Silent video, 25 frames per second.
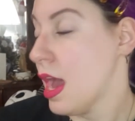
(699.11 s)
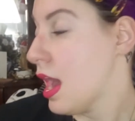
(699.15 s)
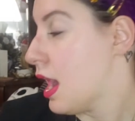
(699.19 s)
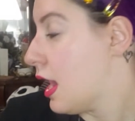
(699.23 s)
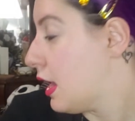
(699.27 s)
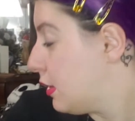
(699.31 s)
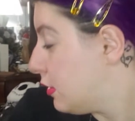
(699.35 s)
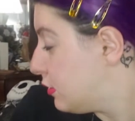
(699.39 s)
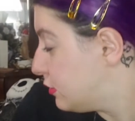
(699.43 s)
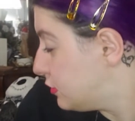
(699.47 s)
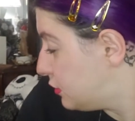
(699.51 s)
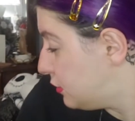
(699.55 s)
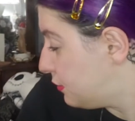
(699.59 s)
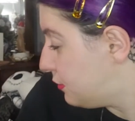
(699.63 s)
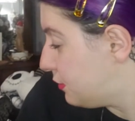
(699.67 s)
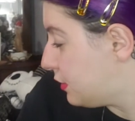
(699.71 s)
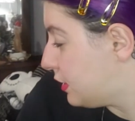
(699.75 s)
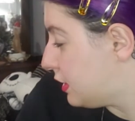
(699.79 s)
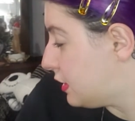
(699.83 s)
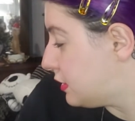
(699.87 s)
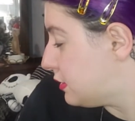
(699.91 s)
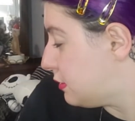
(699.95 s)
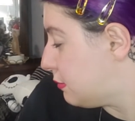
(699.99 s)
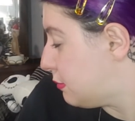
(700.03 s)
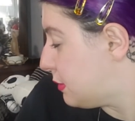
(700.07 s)
I also
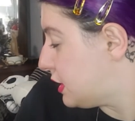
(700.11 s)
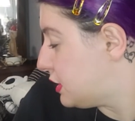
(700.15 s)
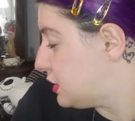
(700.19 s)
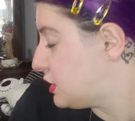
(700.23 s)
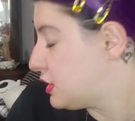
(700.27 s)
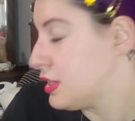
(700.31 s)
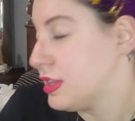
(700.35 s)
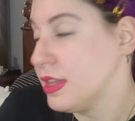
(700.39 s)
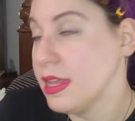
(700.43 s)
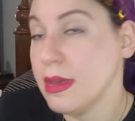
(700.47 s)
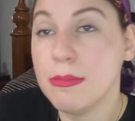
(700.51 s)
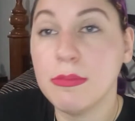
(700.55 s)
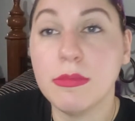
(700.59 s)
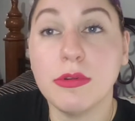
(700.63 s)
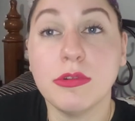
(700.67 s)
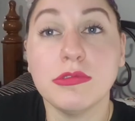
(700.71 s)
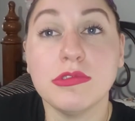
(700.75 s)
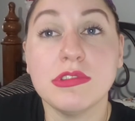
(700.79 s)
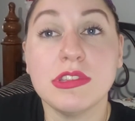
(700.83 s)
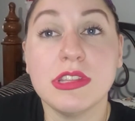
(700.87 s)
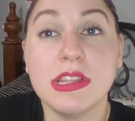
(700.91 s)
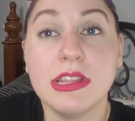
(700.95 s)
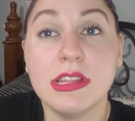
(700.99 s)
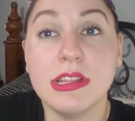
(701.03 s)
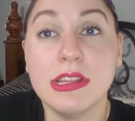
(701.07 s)
forgot to mention that
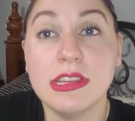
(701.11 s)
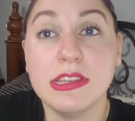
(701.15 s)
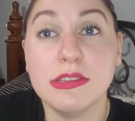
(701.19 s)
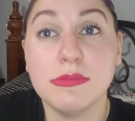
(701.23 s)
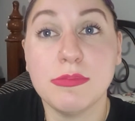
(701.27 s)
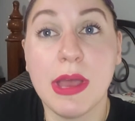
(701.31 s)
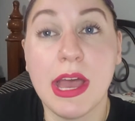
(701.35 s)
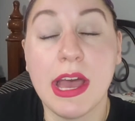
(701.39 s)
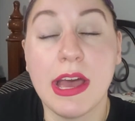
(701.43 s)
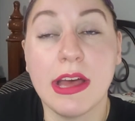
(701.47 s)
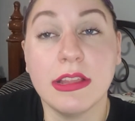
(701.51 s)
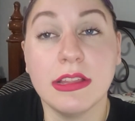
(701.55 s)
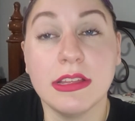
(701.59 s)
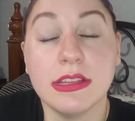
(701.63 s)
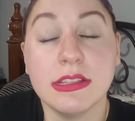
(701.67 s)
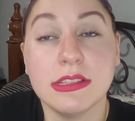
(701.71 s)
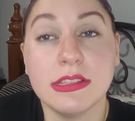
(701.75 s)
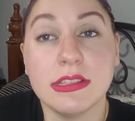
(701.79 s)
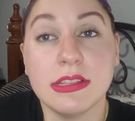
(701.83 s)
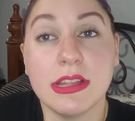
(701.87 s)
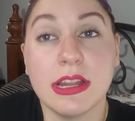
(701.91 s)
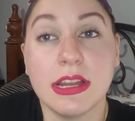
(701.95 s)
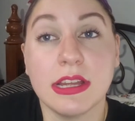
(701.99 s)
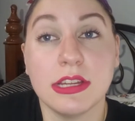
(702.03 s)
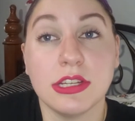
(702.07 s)
most of these palettes
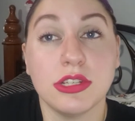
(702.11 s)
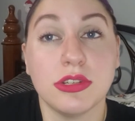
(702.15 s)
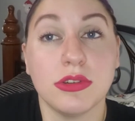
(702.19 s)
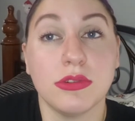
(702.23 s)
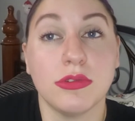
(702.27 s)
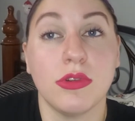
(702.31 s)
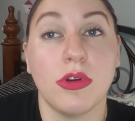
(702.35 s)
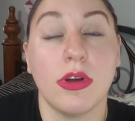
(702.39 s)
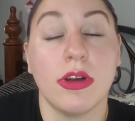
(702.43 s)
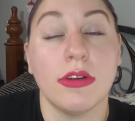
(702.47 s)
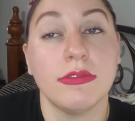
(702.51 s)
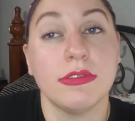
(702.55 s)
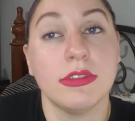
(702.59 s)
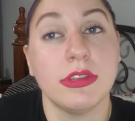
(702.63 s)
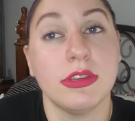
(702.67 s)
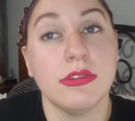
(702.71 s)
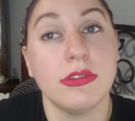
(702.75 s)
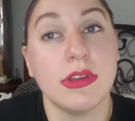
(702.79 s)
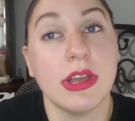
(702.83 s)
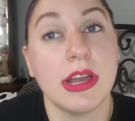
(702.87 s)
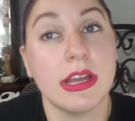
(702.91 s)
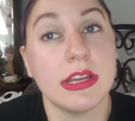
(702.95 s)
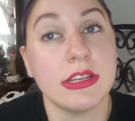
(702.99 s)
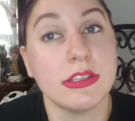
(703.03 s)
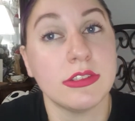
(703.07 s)
that I showed off to you
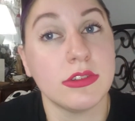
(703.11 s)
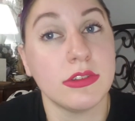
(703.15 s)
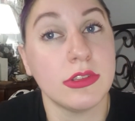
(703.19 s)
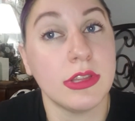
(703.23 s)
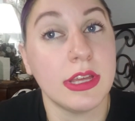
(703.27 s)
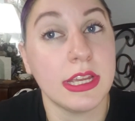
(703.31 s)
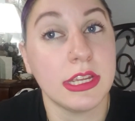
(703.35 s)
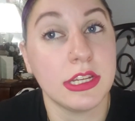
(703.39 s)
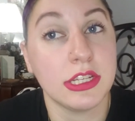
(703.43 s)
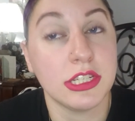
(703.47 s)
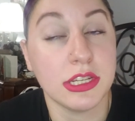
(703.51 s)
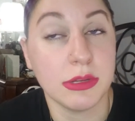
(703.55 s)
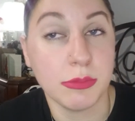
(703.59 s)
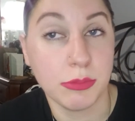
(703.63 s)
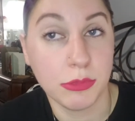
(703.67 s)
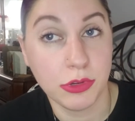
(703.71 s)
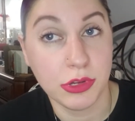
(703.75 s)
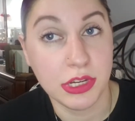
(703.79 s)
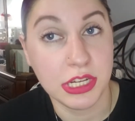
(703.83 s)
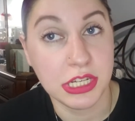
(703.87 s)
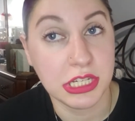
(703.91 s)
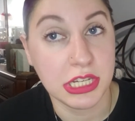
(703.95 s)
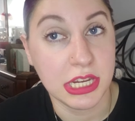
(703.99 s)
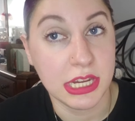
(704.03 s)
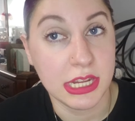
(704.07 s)
guys are like
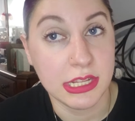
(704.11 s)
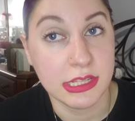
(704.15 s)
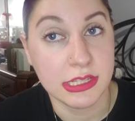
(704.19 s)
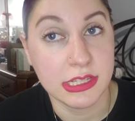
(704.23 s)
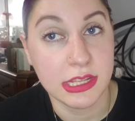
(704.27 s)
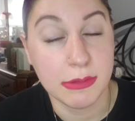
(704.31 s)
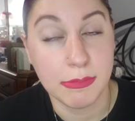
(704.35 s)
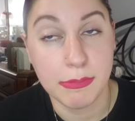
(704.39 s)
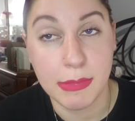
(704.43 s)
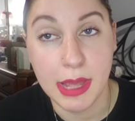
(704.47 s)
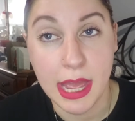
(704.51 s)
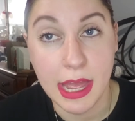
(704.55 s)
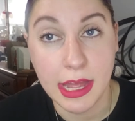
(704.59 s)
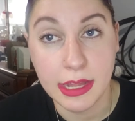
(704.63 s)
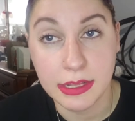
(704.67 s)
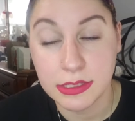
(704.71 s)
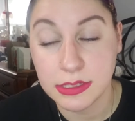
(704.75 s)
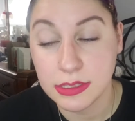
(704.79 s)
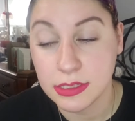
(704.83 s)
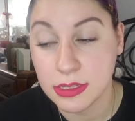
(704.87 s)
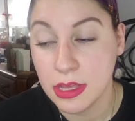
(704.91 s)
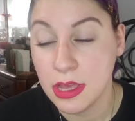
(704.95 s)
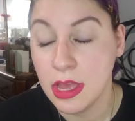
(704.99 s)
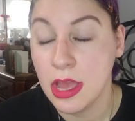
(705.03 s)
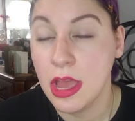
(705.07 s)
shimmery shades and
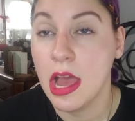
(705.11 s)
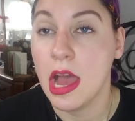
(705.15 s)
mattes.